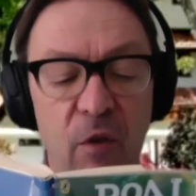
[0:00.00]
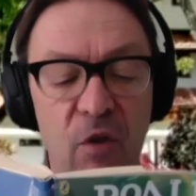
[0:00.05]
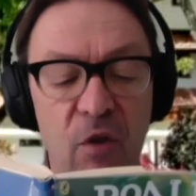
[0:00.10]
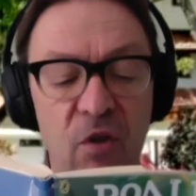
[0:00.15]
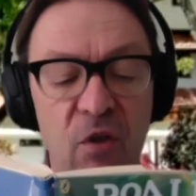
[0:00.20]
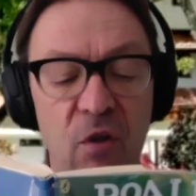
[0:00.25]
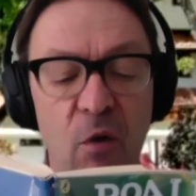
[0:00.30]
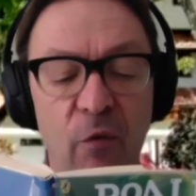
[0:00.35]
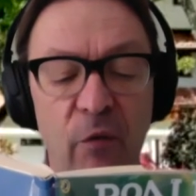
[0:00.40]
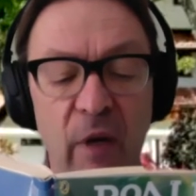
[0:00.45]
with
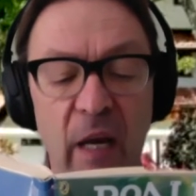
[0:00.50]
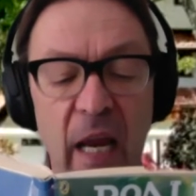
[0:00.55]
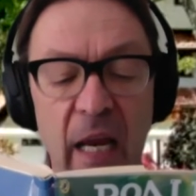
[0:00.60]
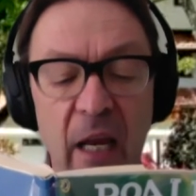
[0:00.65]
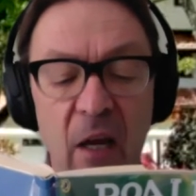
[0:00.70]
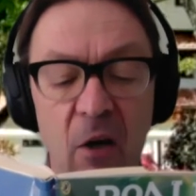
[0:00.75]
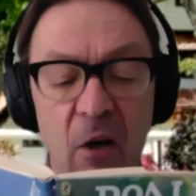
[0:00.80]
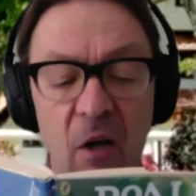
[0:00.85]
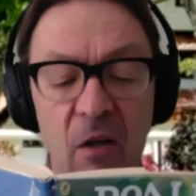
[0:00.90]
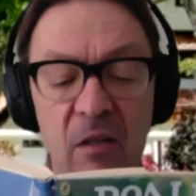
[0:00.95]
Sophie
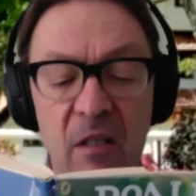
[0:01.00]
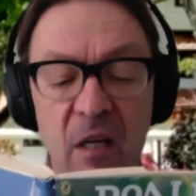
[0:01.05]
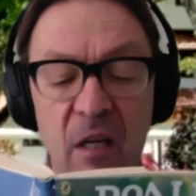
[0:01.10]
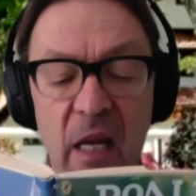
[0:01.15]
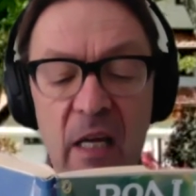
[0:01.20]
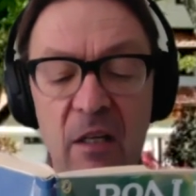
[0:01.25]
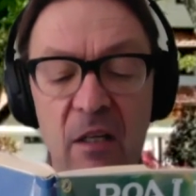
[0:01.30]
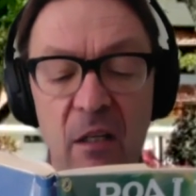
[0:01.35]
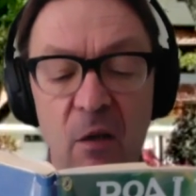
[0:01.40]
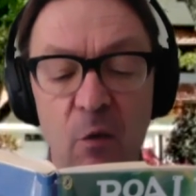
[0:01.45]
hanging on
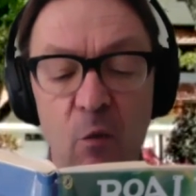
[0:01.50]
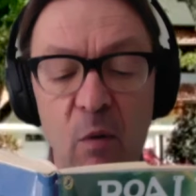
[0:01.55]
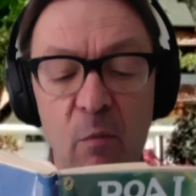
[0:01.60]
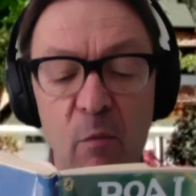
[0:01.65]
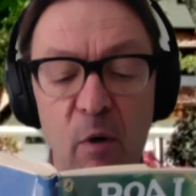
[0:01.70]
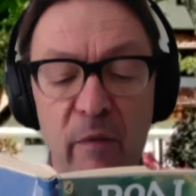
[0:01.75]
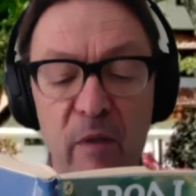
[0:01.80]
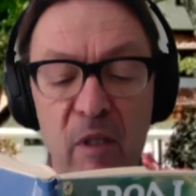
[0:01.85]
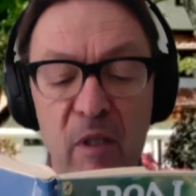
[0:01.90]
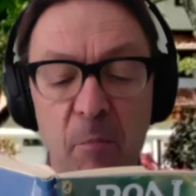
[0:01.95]
tight to the
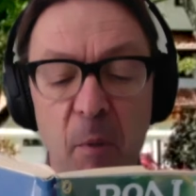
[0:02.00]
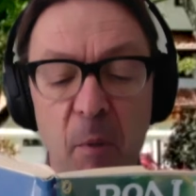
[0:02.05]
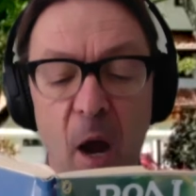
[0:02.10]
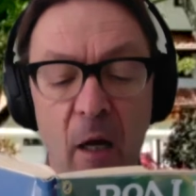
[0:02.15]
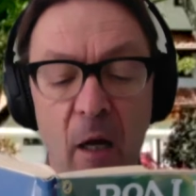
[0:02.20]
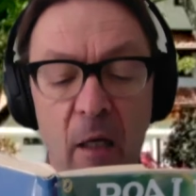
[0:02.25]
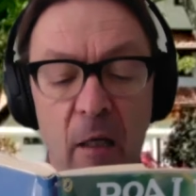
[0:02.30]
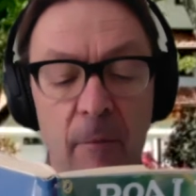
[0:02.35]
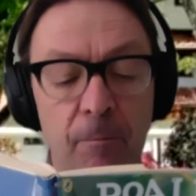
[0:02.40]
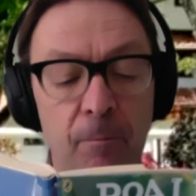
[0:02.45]
rim of his
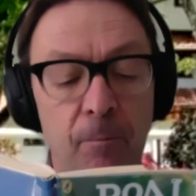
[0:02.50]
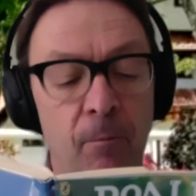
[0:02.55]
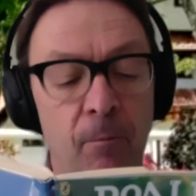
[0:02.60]
pocket.